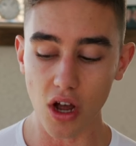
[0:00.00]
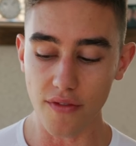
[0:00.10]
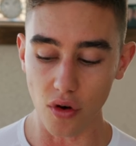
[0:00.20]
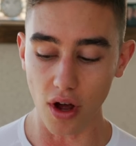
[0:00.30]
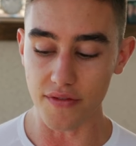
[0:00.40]

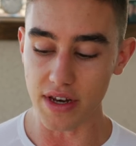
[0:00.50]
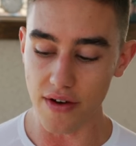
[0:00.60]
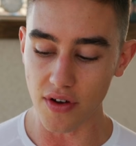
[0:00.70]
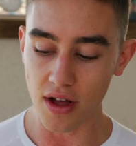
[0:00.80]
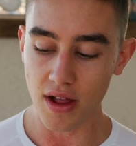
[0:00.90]
I've
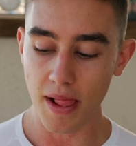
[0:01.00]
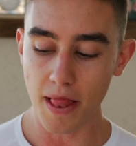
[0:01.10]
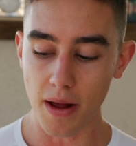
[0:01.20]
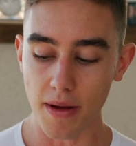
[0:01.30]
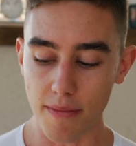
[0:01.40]
never
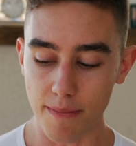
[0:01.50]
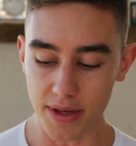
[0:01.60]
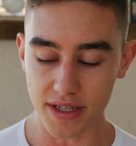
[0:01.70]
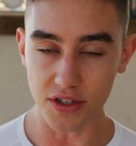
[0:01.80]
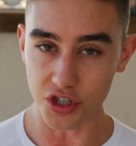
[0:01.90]

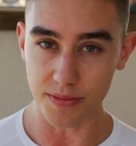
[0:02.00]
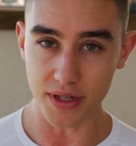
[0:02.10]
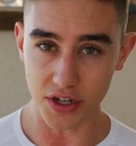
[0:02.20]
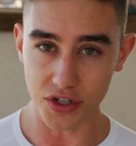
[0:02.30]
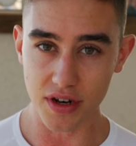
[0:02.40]
missed a gym
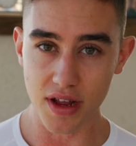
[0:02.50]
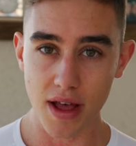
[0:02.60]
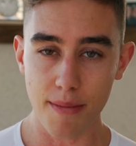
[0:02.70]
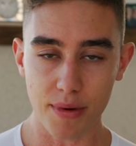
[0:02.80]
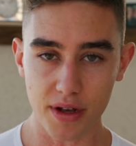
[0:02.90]

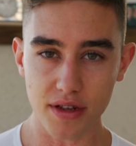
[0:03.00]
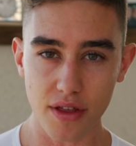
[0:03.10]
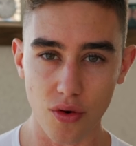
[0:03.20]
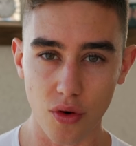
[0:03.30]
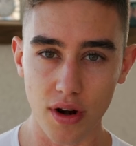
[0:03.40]
session because I
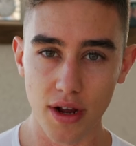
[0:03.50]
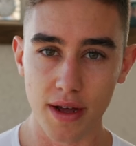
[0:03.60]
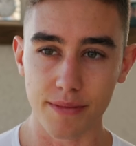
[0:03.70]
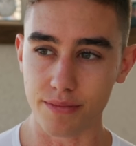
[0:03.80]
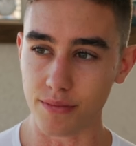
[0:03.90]
thought,
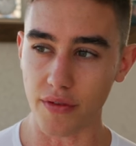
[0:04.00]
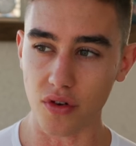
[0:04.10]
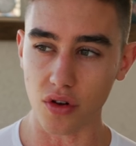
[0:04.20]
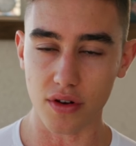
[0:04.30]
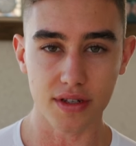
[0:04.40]
I've got
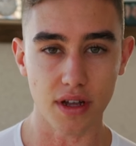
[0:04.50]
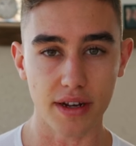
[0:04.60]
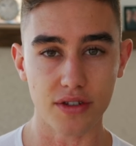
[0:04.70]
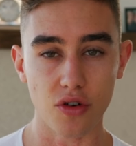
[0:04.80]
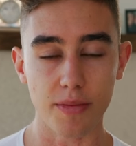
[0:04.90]
a lot of
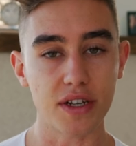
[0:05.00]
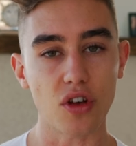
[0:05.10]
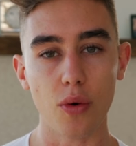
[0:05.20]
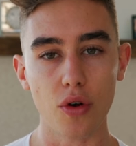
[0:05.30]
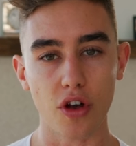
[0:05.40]
study to do, because
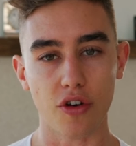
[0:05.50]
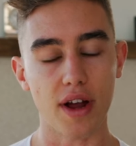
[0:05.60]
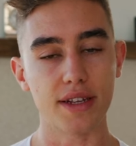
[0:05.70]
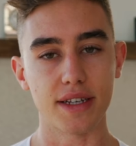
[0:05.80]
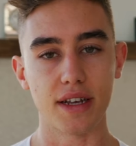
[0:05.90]
I will go
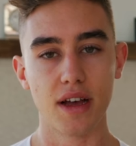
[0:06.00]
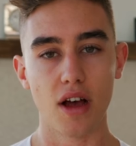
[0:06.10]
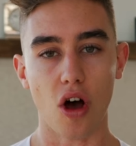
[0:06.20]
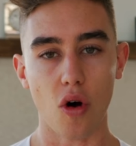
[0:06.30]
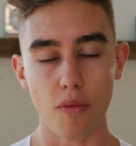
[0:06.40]
crazy.
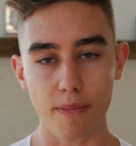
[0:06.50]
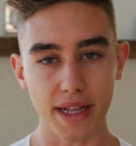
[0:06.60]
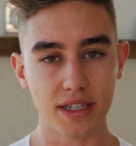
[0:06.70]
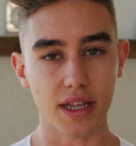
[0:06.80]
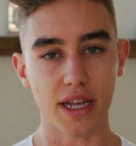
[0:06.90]

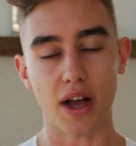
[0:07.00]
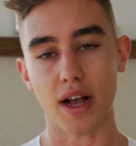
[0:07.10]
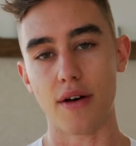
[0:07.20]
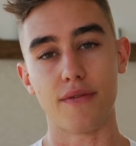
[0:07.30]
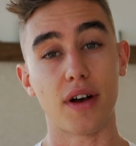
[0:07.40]
I
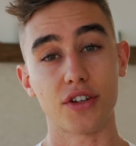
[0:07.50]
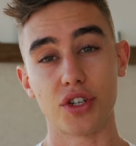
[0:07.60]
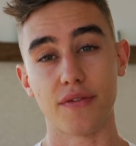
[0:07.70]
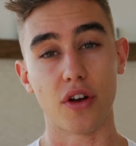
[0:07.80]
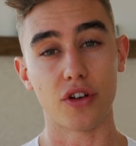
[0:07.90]
can't
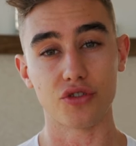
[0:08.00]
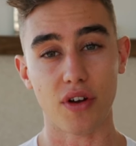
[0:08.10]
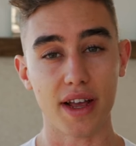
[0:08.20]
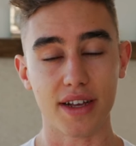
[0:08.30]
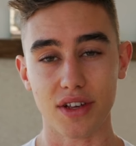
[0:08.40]
function if I don't
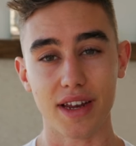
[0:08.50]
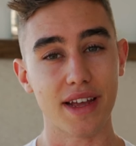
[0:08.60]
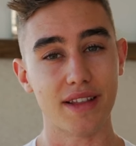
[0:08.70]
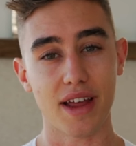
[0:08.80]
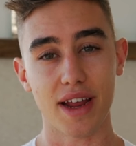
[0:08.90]
train, because I
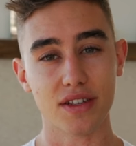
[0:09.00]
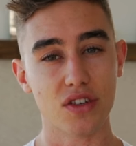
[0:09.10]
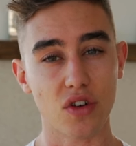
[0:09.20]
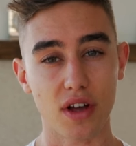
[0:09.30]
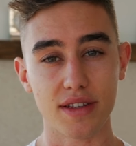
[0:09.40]
need that
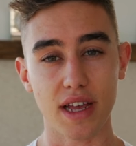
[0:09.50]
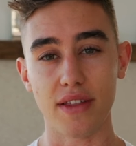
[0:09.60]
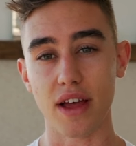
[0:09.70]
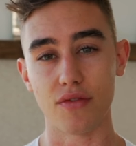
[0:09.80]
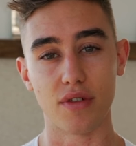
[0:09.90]
exercise
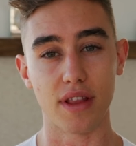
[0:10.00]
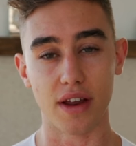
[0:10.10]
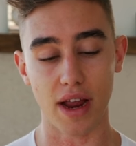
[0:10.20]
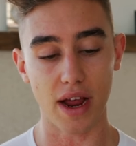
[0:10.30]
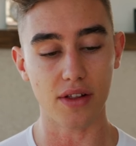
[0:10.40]
and
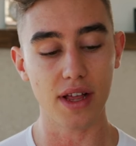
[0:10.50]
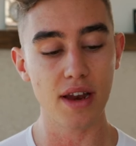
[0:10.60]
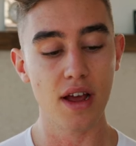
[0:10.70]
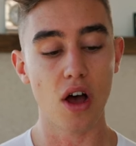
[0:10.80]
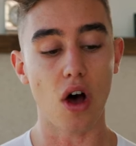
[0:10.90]
that
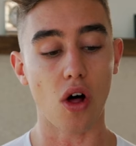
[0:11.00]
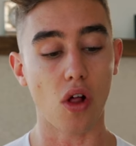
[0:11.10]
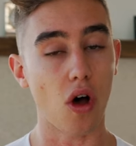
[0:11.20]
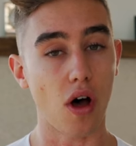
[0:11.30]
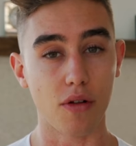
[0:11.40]
outlet.
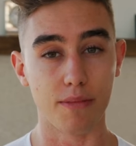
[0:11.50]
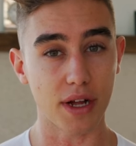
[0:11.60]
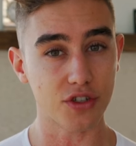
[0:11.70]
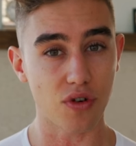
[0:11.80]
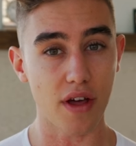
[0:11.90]
I'll
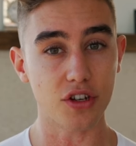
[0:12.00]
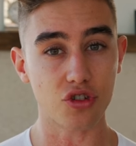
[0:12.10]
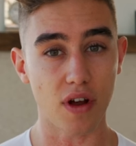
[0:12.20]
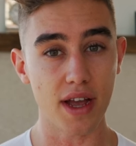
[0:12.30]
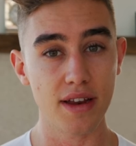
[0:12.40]
much rather
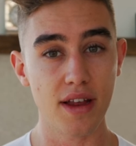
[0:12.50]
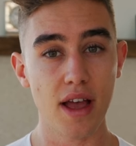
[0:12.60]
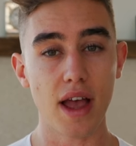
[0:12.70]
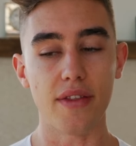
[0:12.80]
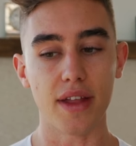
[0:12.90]
train
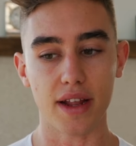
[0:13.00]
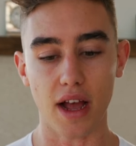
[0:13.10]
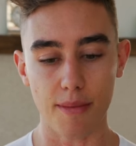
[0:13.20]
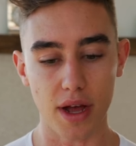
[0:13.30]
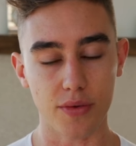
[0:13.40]
and then
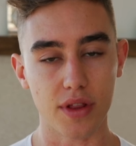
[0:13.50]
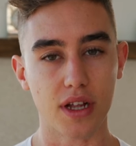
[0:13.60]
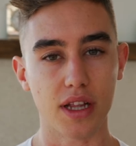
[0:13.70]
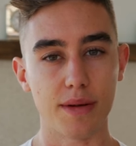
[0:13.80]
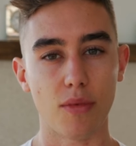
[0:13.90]
come back with a
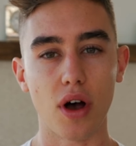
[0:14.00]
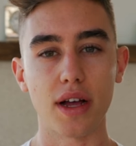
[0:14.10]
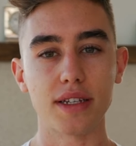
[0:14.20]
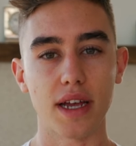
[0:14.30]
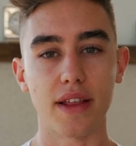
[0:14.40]
clear
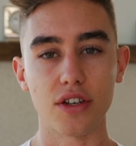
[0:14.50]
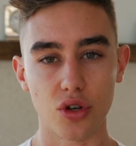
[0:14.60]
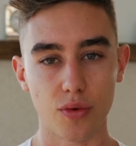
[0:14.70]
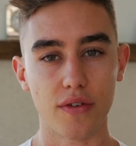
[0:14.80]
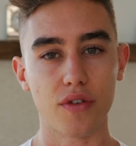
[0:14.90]
mind and then
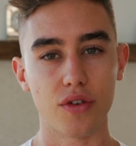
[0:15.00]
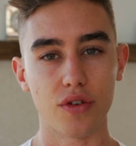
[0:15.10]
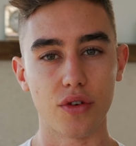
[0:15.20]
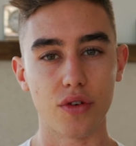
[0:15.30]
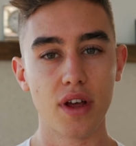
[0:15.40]
do what I've got to
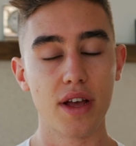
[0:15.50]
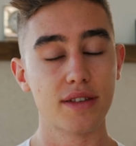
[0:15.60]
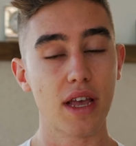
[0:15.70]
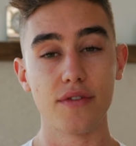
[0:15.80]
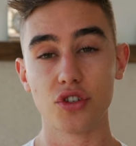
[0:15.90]
do.
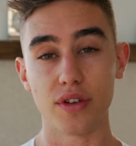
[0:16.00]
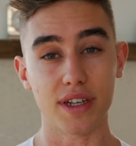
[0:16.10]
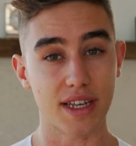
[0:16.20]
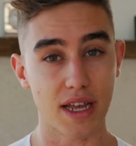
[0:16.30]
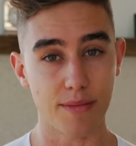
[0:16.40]
So even during
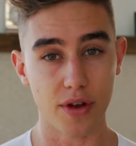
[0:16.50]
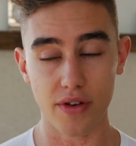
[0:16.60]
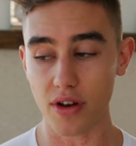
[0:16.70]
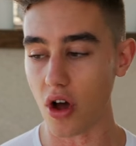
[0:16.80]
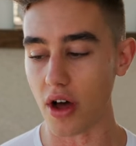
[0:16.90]
exam
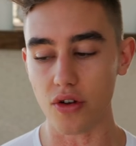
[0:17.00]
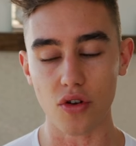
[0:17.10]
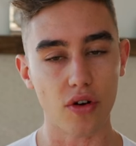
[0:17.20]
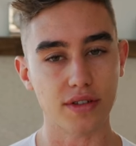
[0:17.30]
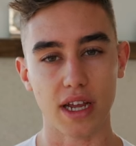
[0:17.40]
period, I do
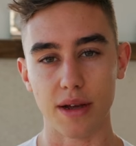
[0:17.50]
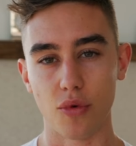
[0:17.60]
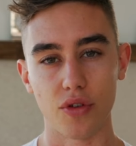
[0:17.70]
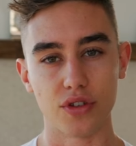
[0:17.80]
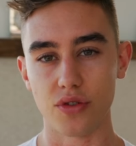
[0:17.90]
not take
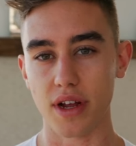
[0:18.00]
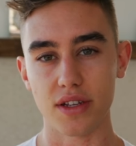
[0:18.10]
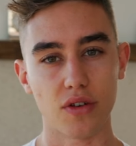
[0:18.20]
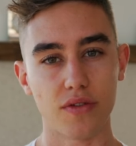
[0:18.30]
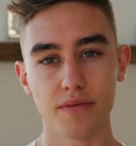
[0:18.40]
more than 2
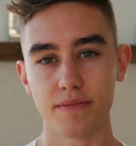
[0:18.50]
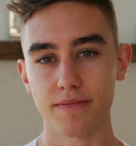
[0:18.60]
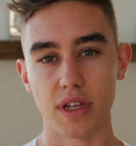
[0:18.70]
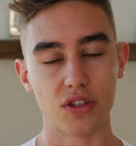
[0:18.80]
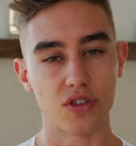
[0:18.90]
days off.
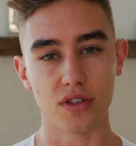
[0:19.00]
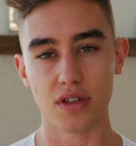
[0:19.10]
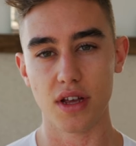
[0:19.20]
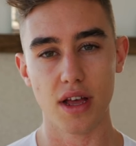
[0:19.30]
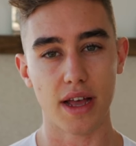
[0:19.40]

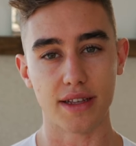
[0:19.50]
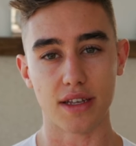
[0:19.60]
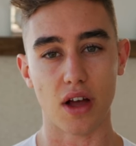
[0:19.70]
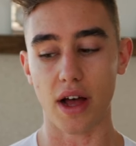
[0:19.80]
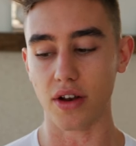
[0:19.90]

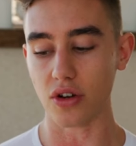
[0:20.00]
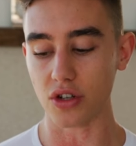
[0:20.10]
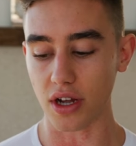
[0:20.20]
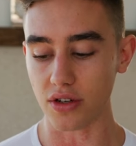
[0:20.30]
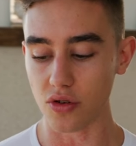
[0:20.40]

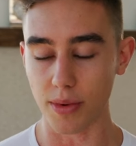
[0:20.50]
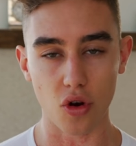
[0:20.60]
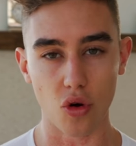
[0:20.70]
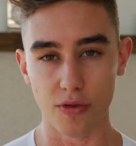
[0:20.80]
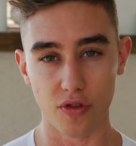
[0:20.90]
I do my
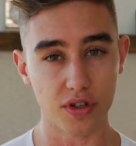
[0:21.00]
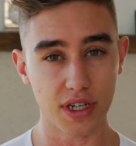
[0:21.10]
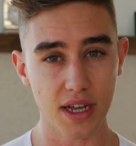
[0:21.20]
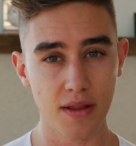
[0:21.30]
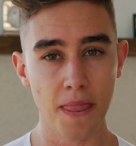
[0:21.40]
normal
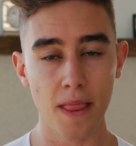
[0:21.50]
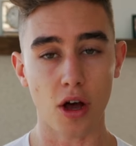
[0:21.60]
routine.